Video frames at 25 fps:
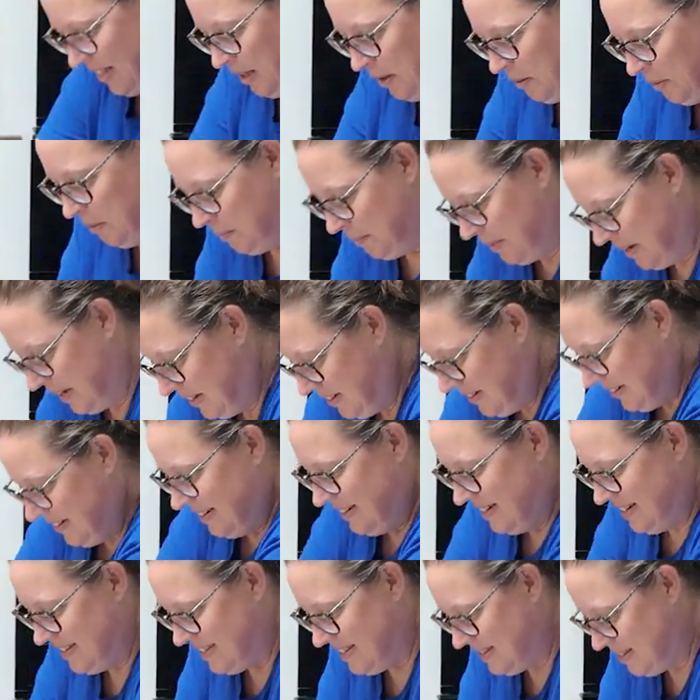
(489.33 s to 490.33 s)
Oh my
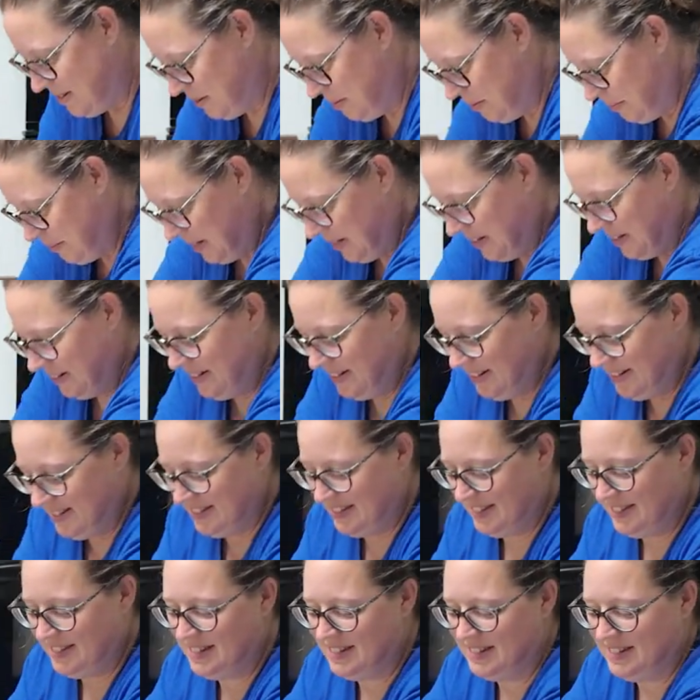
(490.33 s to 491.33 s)
goodness. Oh my goodness.
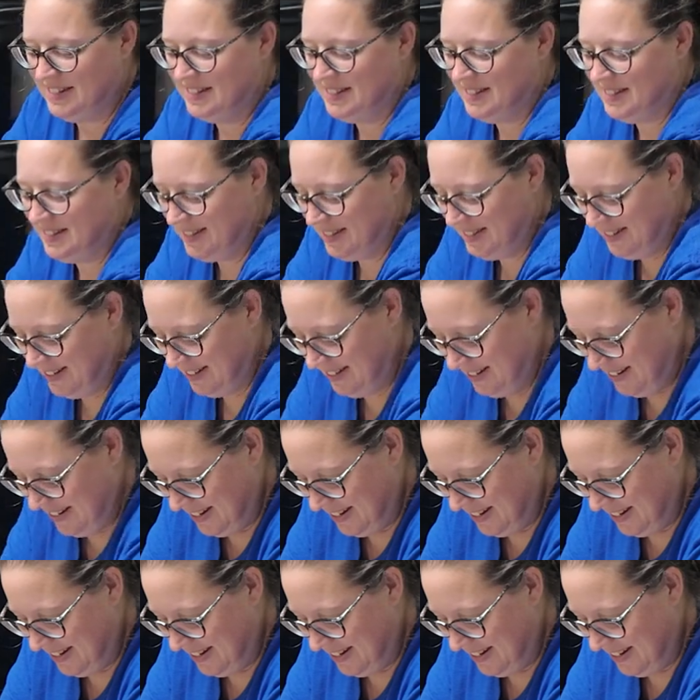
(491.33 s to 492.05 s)
This is,